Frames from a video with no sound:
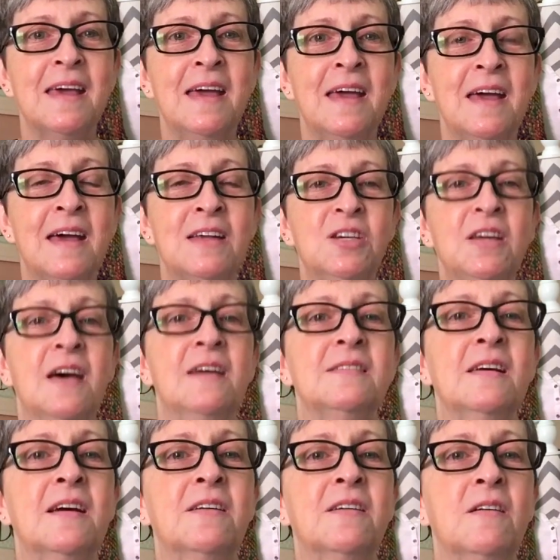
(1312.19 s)
and she has
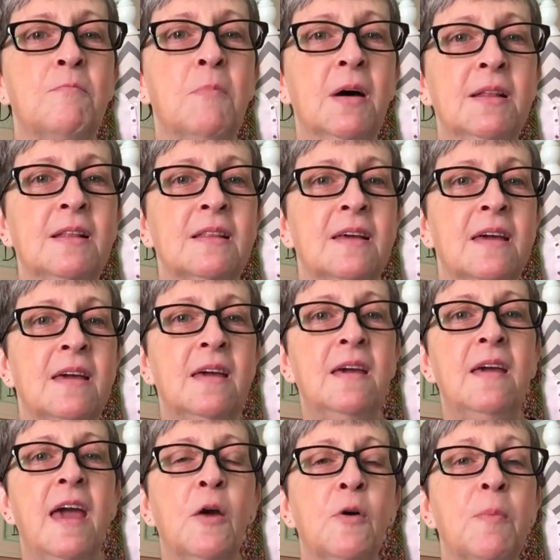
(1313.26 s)
like a
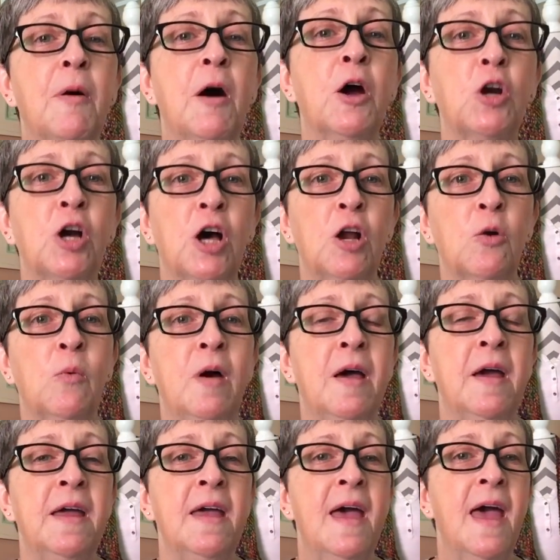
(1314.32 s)
monthly Harry Potter
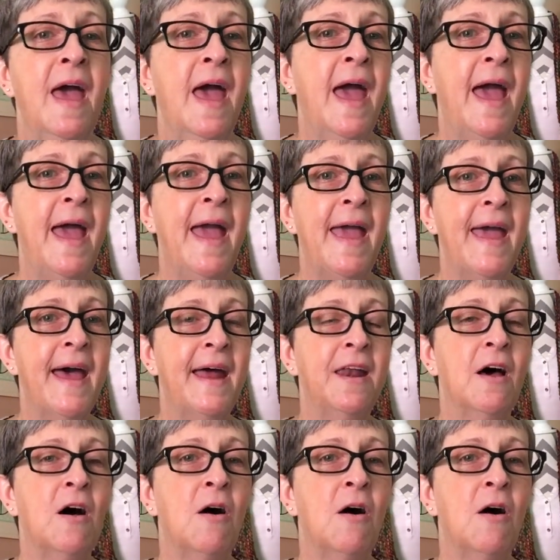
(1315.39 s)
colorway, and